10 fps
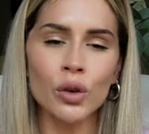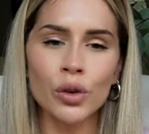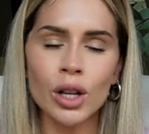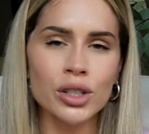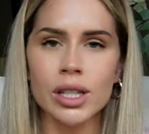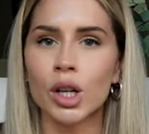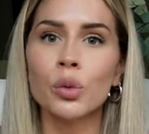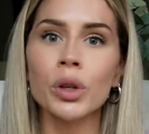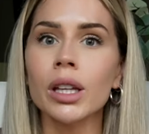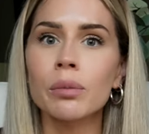overall just like a
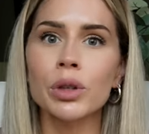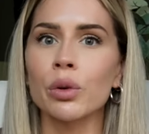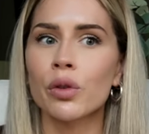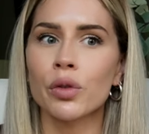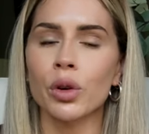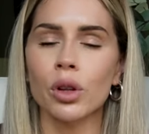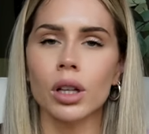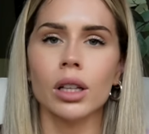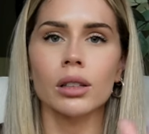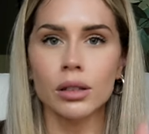really
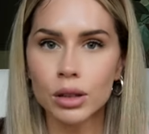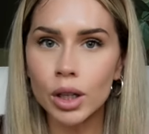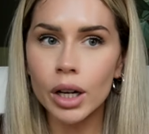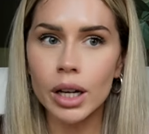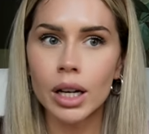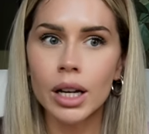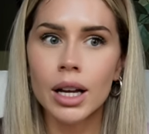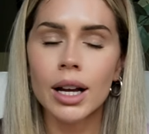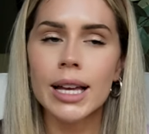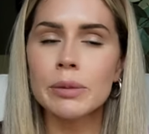beautiful look
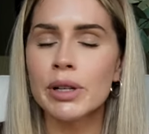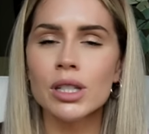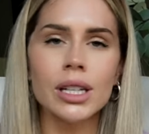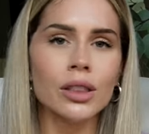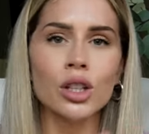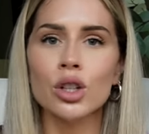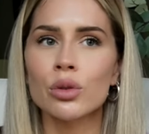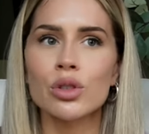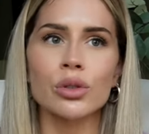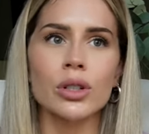especially in the
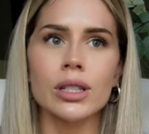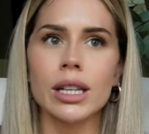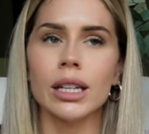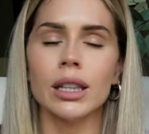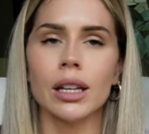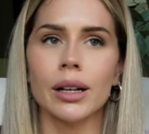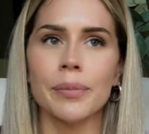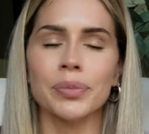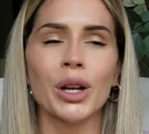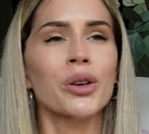neutrals and in the, I
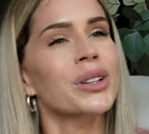don't know,